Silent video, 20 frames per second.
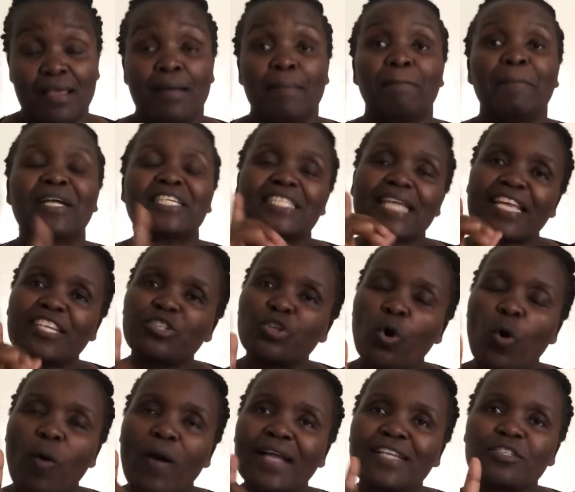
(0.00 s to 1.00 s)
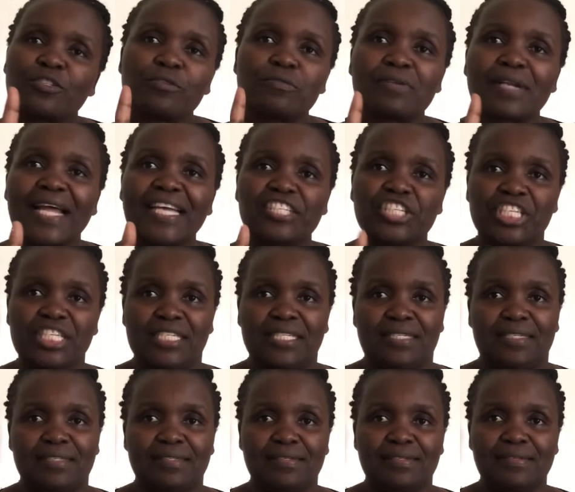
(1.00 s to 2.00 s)
But I don't want to rush it
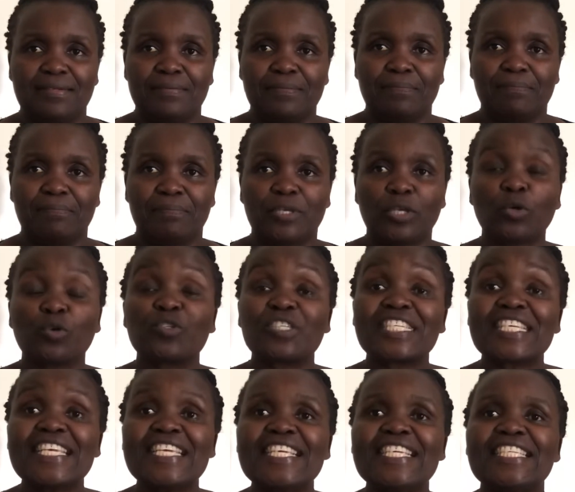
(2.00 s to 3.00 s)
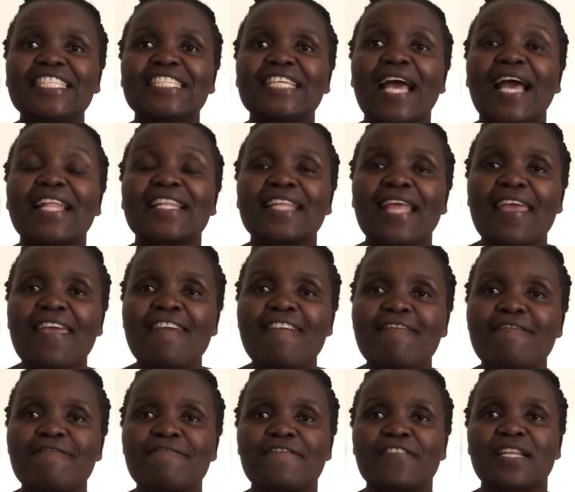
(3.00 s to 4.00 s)
because each and
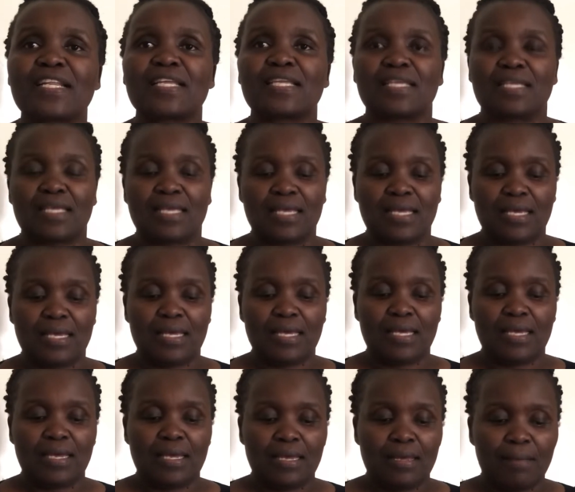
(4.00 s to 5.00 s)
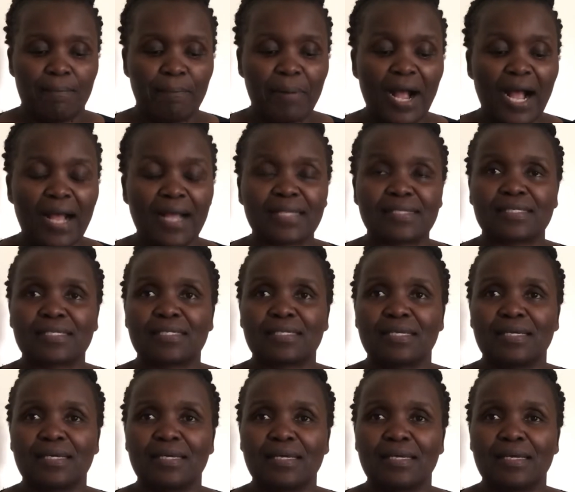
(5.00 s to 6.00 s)
every part,
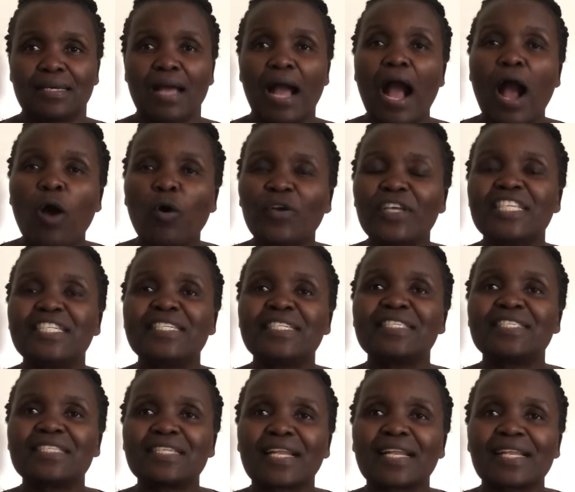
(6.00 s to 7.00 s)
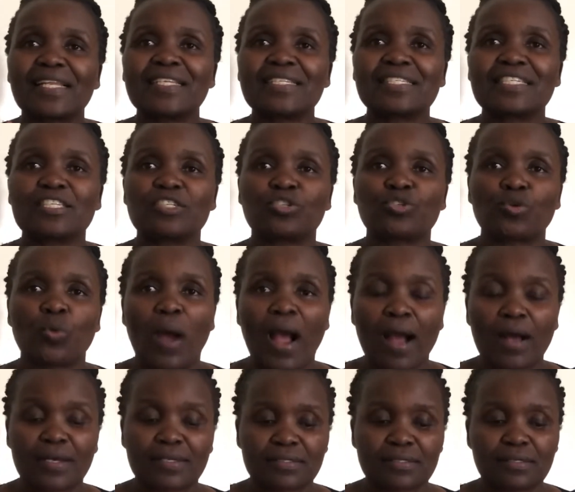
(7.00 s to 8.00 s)
how it is related to
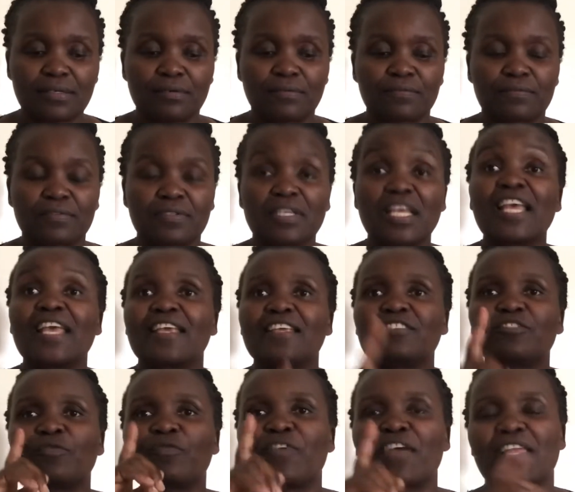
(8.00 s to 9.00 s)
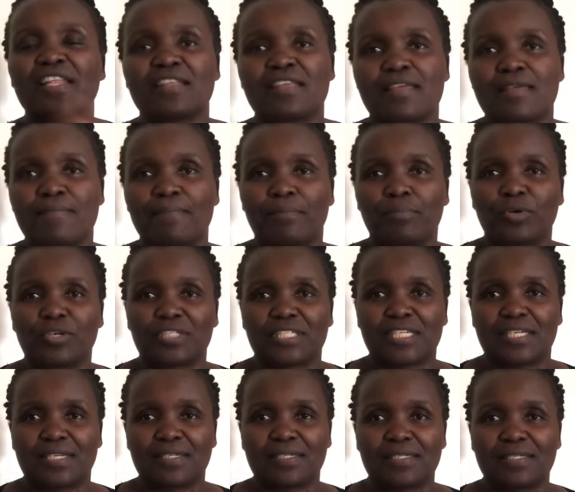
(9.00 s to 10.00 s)
ourselves, is very
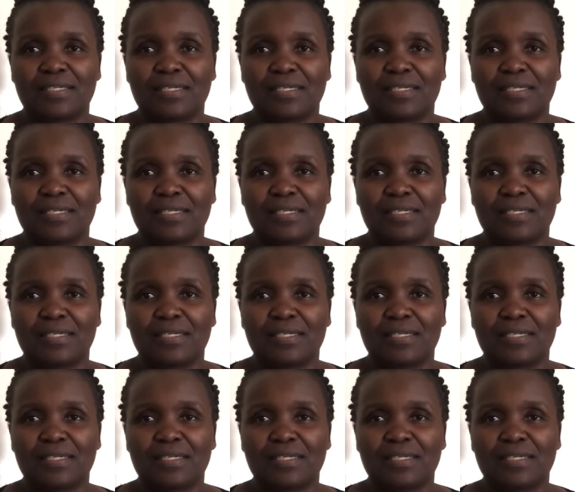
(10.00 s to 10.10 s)
important.